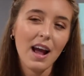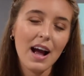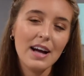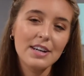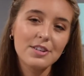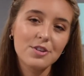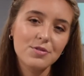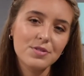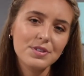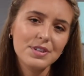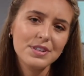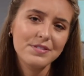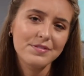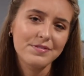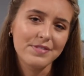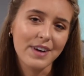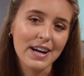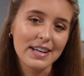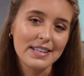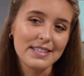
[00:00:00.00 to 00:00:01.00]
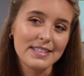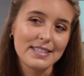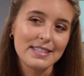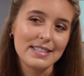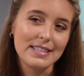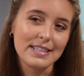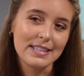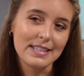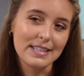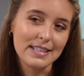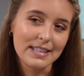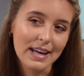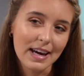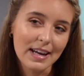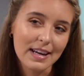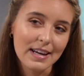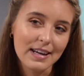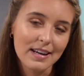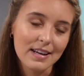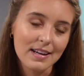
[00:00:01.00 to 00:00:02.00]
I don't really find
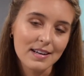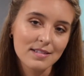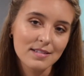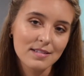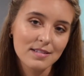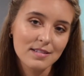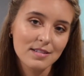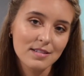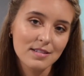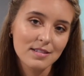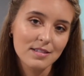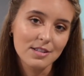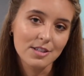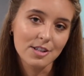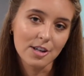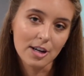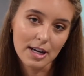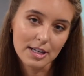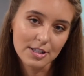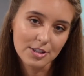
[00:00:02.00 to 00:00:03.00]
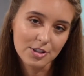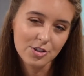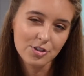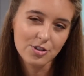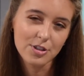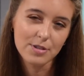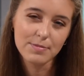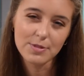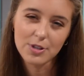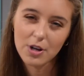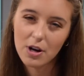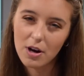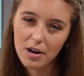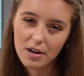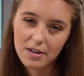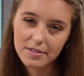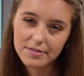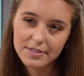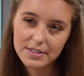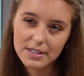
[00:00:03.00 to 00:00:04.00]
getting your ends trimmed
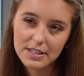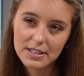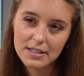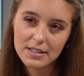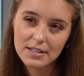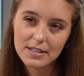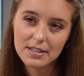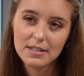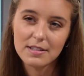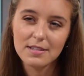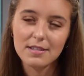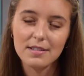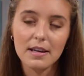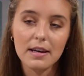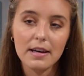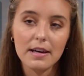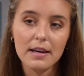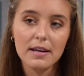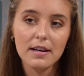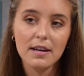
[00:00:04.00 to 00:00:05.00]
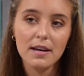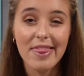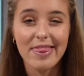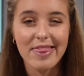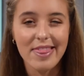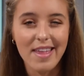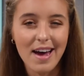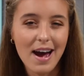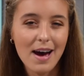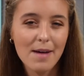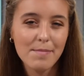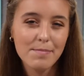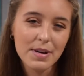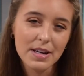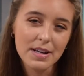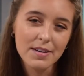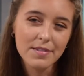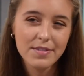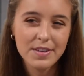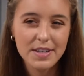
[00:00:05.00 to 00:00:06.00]
often is like that
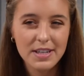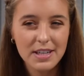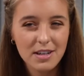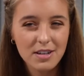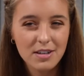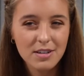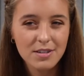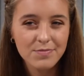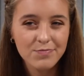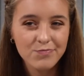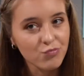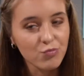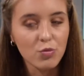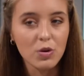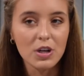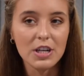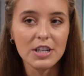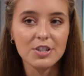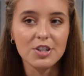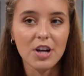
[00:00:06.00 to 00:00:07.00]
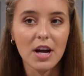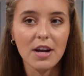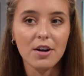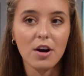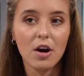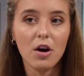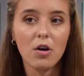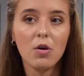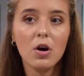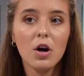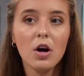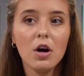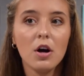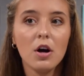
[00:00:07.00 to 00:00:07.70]
big of a deal, which I know